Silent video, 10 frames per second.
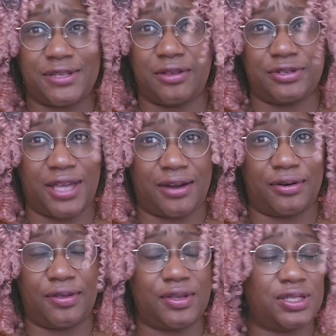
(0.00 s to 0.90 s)
Sailor
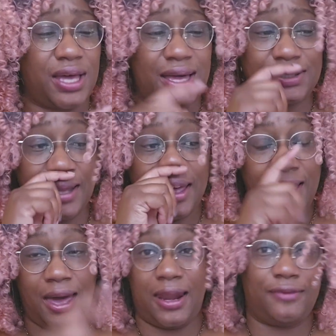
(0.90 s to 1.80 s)
Saturn in this size.
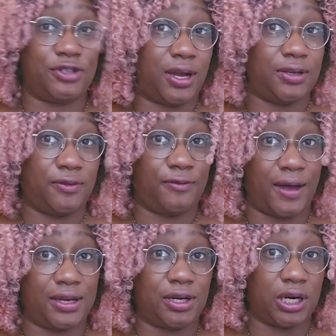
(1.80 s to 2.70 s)
And I've tried to
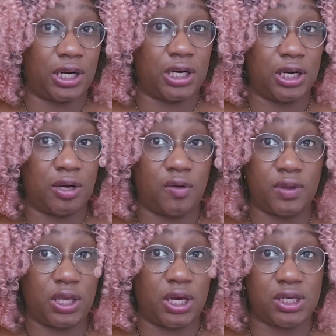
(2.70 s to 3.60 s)
find her
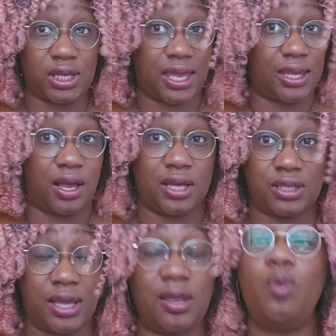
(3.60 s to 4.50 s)
over the years. I
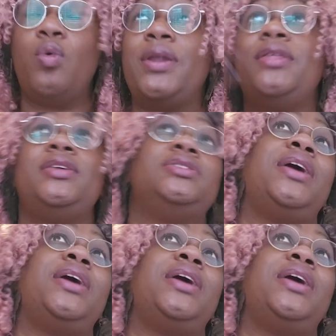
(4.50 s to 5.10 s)
cannot. I know one of these